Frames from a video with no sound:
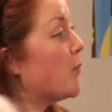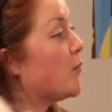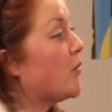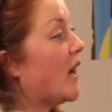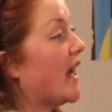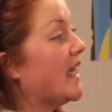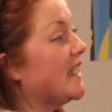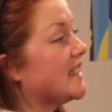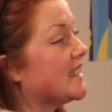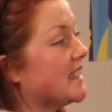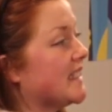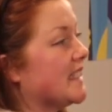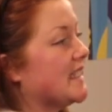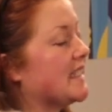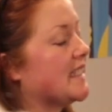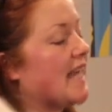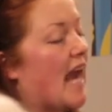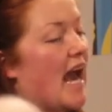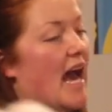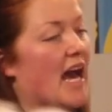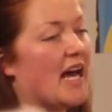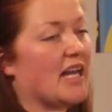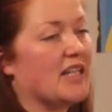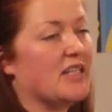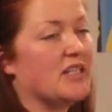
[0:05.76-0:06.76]
Brexit
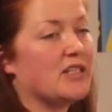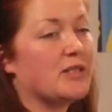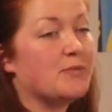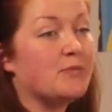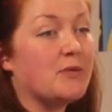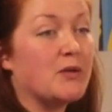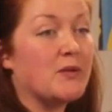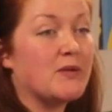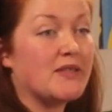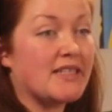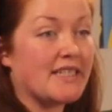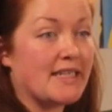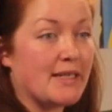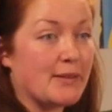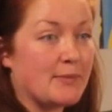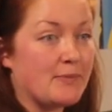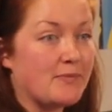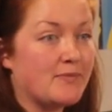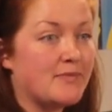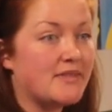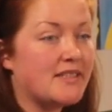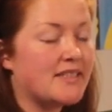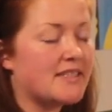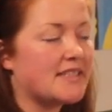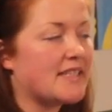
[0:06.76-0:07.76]
and
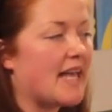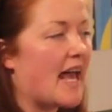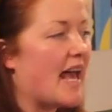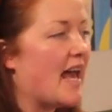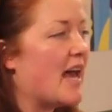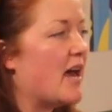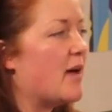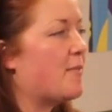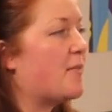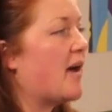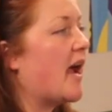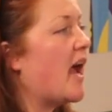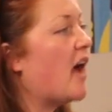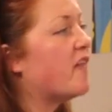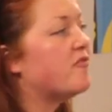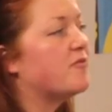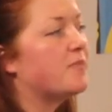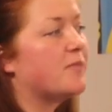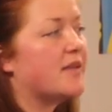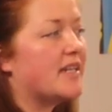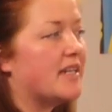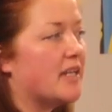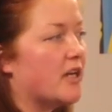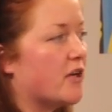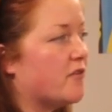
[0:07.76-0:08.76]
museums. I haven't
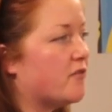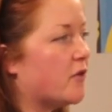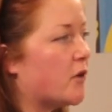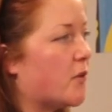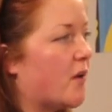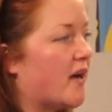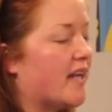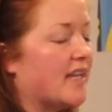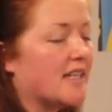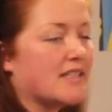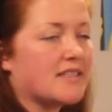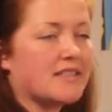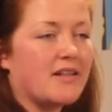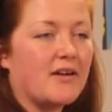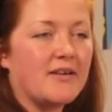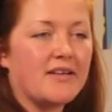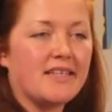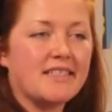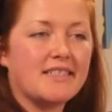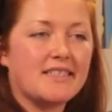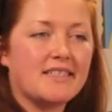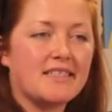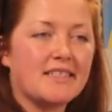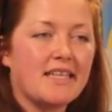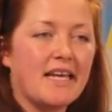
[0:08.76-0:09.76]
been here for quite as long
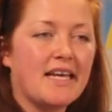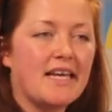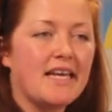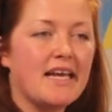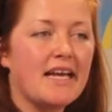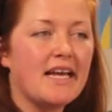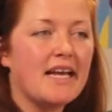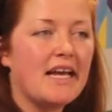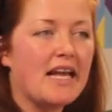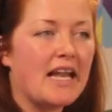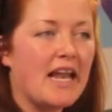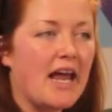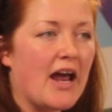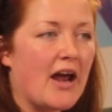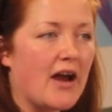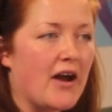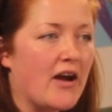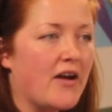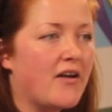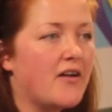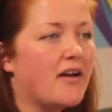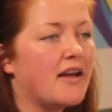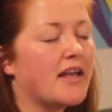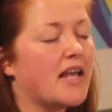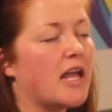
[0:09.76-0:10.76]
as
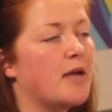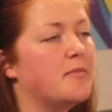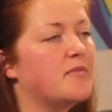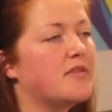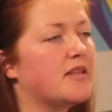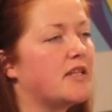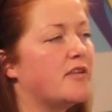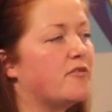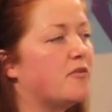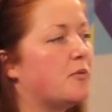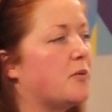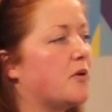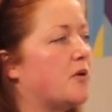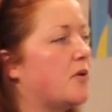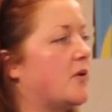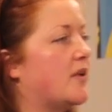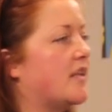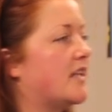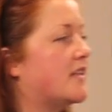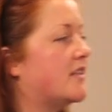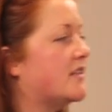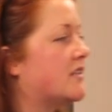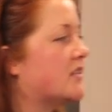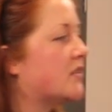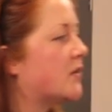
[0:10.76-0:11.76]
Claire. I came to Liverpool
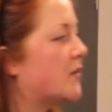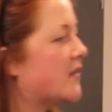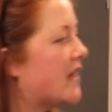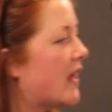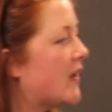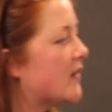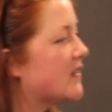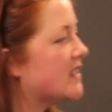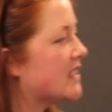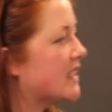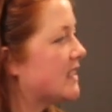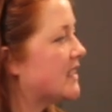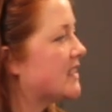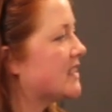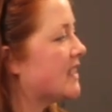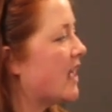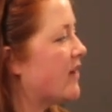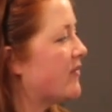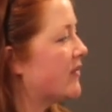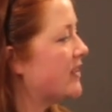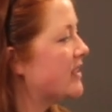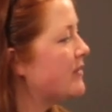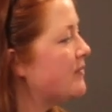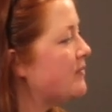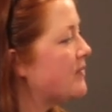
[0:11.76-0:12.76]
in
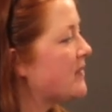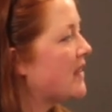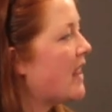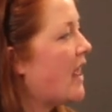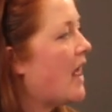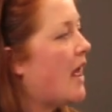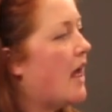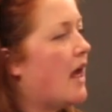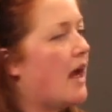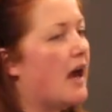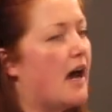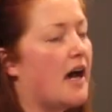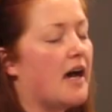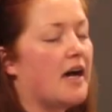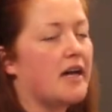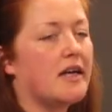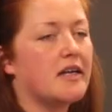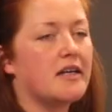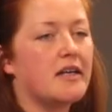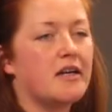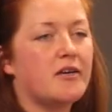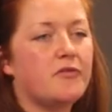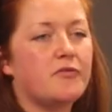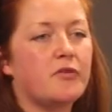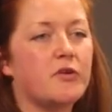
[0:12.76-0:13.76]
2007,
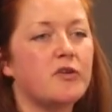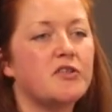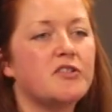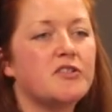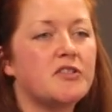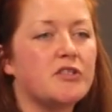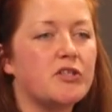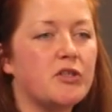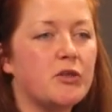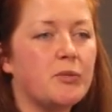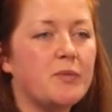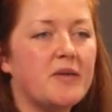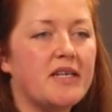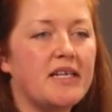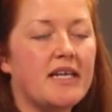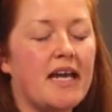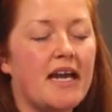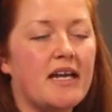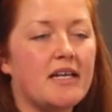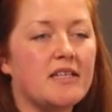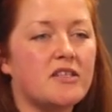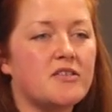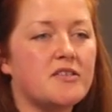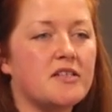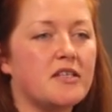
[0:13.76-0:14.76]
forced to do
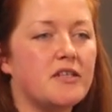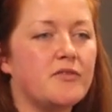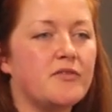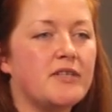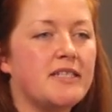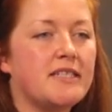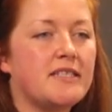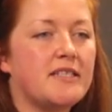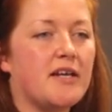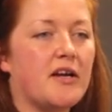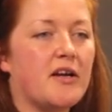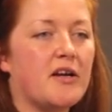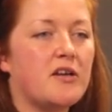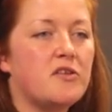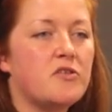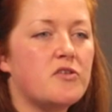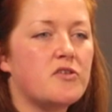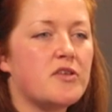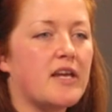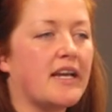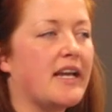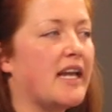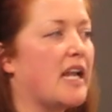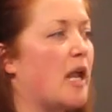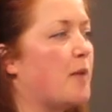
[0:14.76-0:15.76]
PhD research
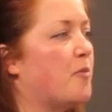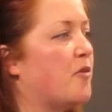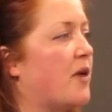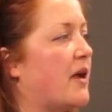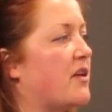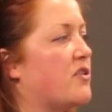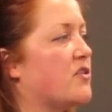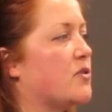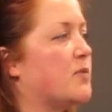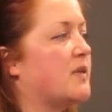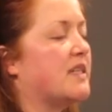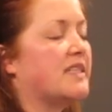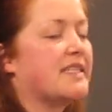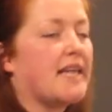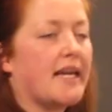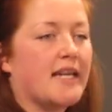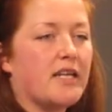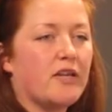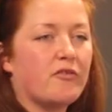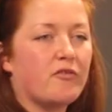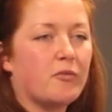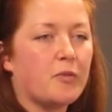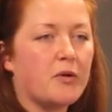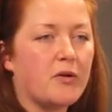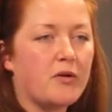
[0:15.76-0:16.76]
in collaboration with Tate
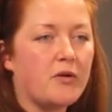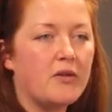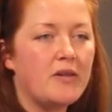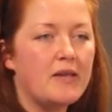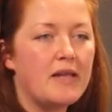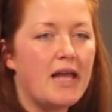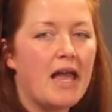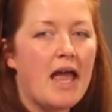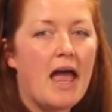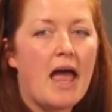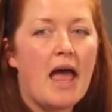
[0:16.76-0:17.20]
Liverpool.